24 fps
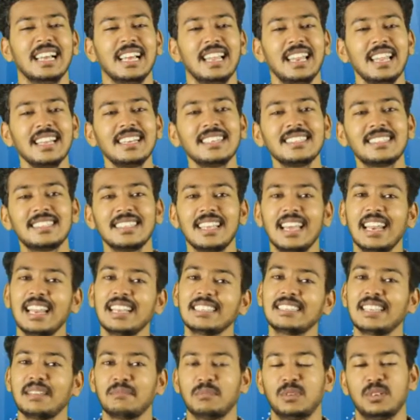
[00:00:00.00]
Let us see an
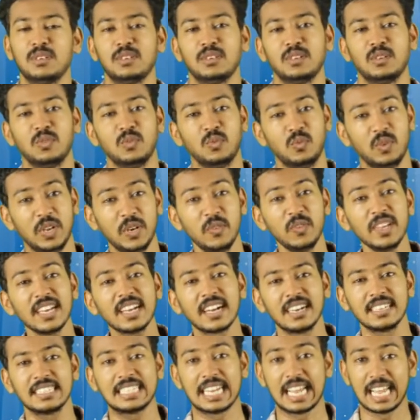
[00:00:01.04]
example. When we
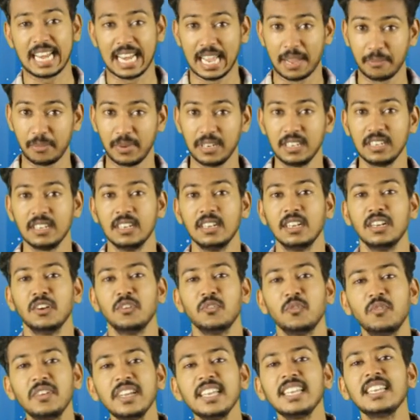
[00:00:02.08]
cut an apple,
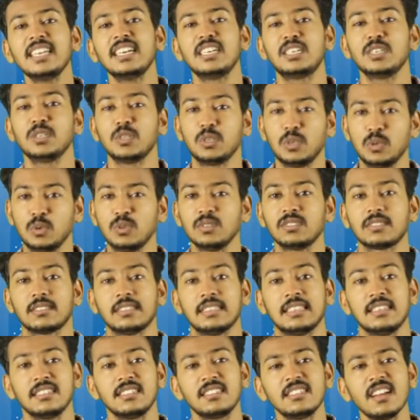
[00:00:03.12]
we need to use
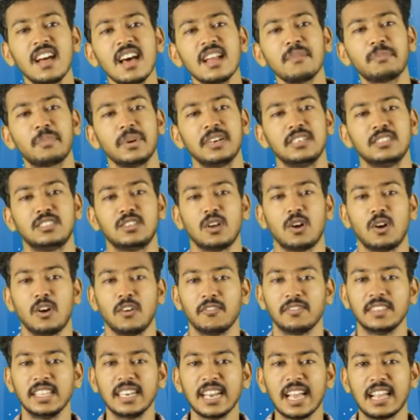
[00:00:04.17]
the sharp edge
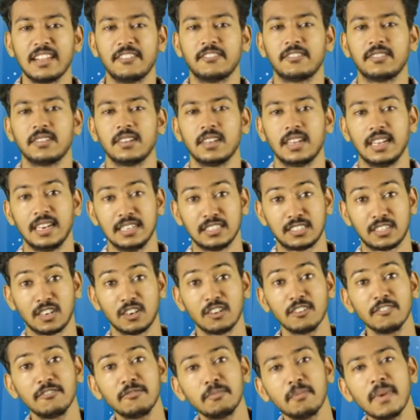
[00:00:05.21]
of the knife instead
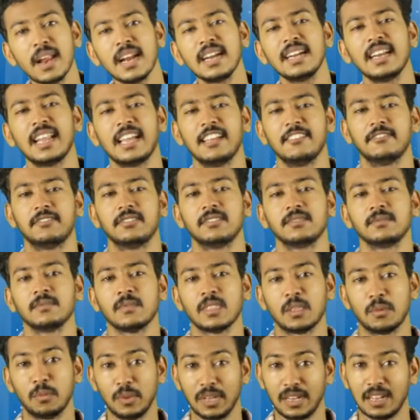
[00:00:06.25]
of blunt knife
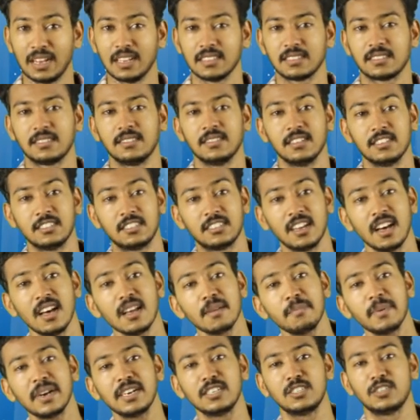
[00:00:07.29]
because the
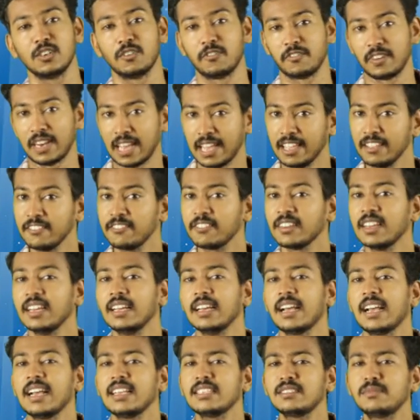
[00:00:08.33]
sharp edge of knife
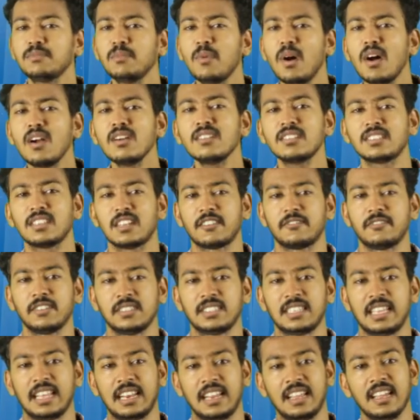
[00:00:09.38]
has small
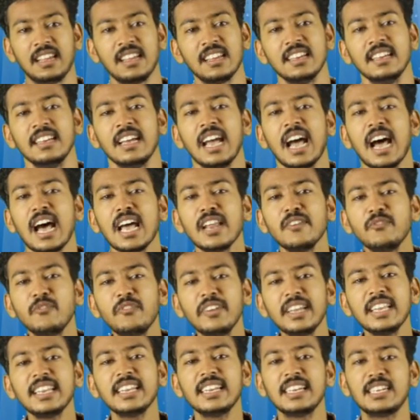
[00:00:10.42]
surface area and
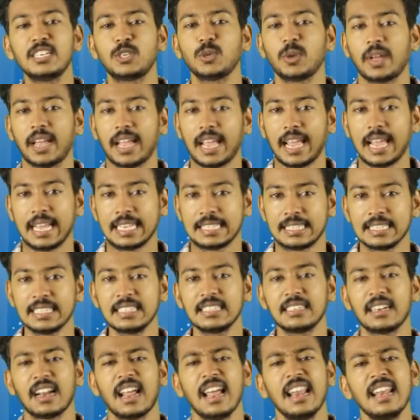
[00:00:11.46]
we need to
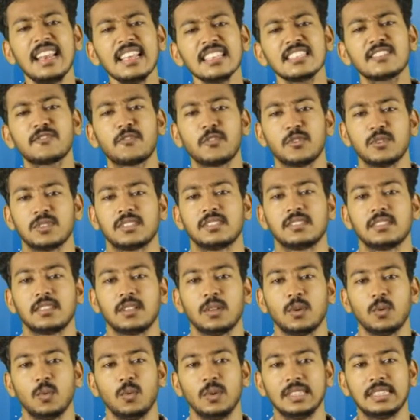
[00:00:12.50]
exert less force
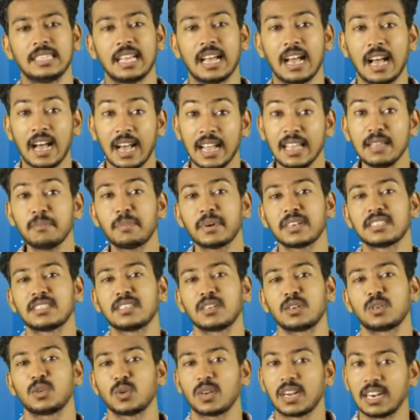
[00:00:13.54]
with high
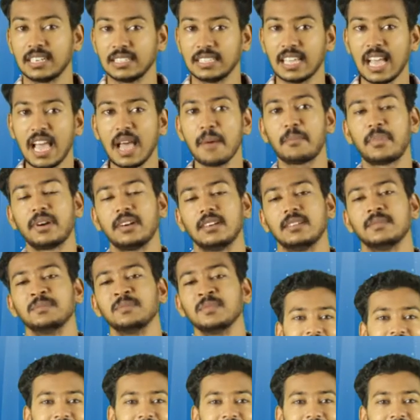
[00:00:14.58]
pressure to cut the apple.